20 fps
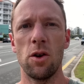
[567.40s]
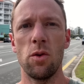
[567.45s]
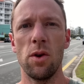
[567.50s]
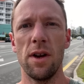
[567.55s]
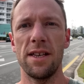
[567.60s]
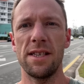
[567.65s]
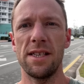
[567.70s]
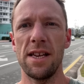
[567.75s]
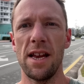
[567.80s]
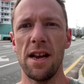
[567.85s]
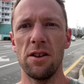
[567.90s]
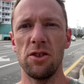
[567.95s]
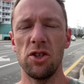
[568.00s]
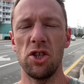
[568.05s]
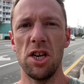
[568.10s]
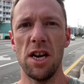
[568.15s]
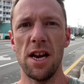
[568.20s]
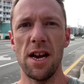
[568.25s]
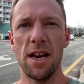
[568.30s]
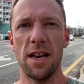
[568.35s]
Okay, quick
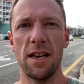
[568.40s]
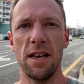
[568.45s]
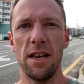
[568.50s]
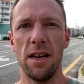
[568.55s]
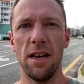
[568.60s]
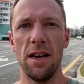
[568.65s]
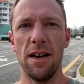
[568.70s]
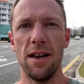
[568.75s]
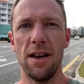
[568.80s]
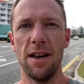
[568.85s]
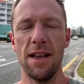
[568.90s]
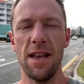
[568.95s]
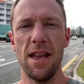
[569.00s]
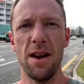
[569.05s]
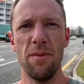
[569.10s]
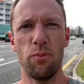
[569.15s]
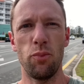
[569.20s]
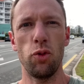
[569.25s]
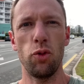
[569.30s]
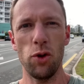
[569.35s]
sound check.
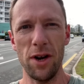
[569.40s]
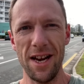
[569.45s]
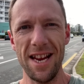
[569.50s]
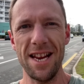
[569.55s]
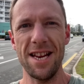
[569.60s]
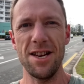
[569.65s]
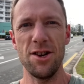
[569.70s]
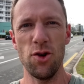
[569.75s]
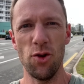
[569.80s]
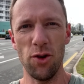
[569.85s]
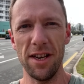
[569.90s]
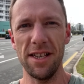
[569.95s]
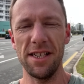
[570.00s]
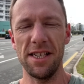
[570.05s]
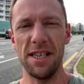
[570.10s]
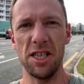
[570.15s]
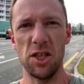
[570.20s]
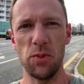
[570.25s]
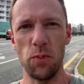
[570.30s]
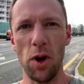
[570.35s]
In a pretty
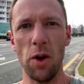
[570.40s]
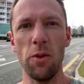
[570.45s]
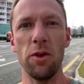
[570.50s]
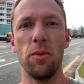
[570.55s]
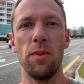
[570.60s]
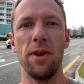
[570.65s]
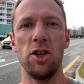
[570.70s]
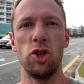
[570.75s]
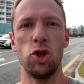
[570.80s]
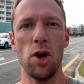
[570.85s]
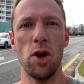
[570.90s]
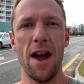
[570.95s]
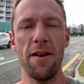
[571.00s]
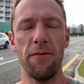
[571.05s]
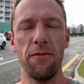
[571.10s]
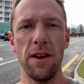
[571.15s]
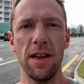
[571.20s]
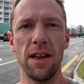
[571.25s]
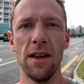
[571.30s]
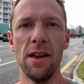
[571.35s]
noisy spot with a bit
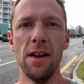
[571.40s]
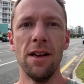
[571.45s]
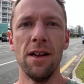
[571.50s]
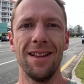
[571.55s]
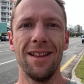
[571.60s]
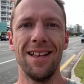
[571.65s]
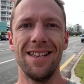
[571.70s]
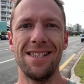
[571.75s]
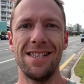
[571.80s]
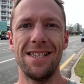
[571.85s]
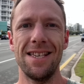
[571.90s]
of traffic,